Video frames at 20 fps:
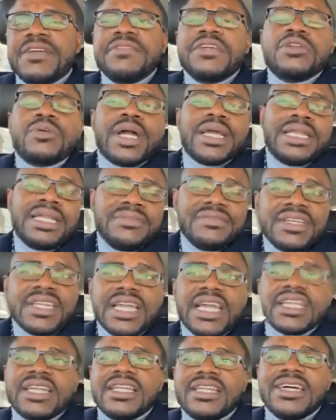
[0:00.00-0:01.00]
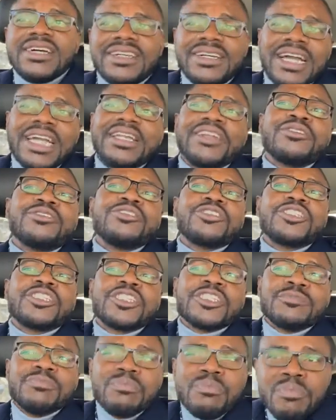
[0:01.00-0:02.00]
even though I live in Canada, I don't
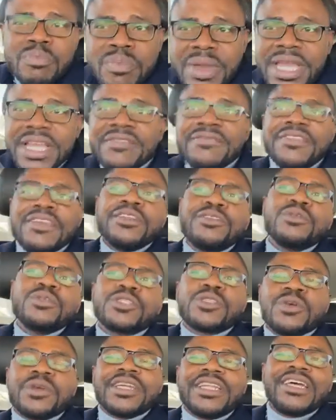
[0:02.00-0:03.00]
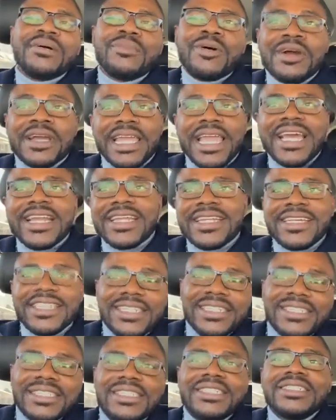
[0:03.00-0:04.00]
make videos talking about Canada
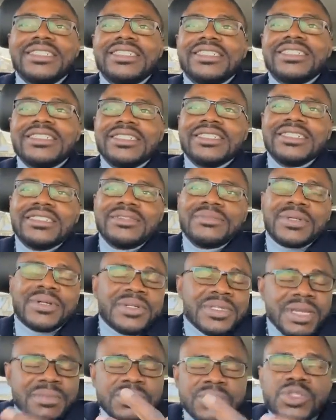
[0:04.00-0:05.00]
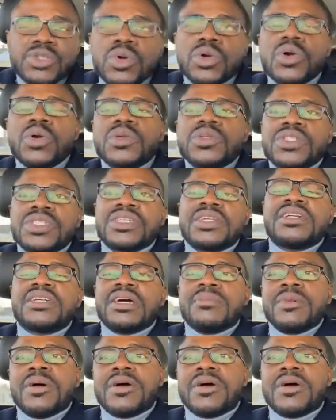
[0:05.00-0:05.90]
because I'm so concerned